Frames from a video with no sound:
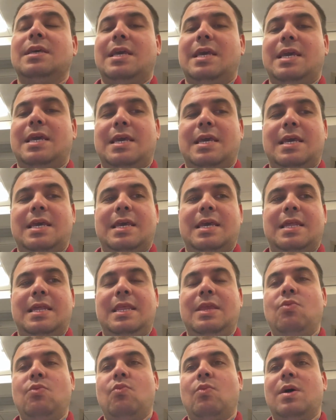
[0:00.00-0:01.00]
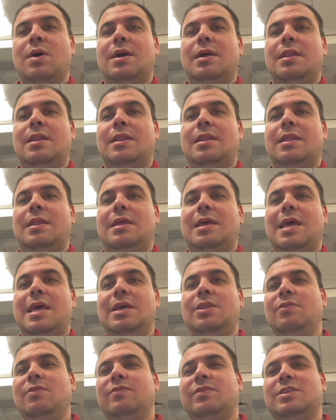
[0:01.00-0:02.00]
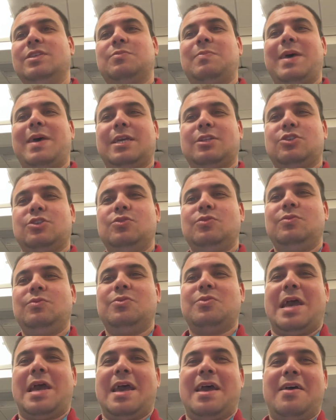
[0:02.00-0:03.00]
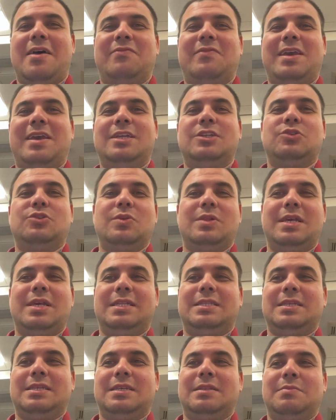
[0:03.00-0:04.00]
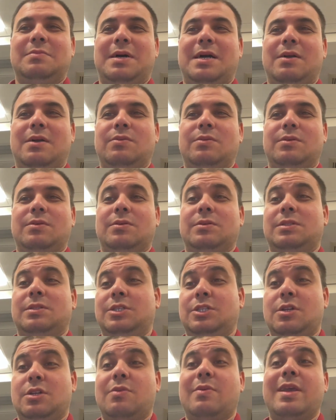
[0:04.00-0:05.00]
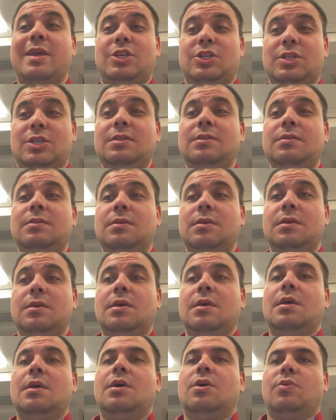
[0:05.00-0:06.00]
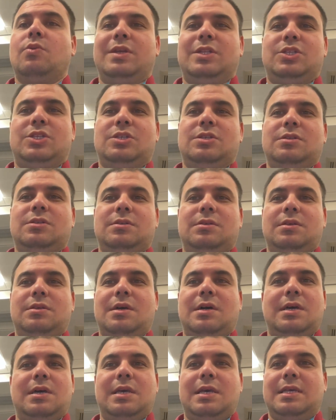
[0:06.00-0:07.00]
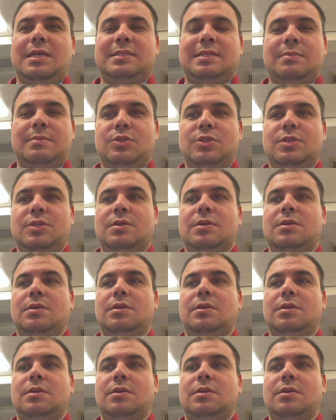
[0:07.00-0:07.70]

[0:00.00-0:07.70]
And in one end of the spectrum, you have age-related macular degeneration, which, as I'm sure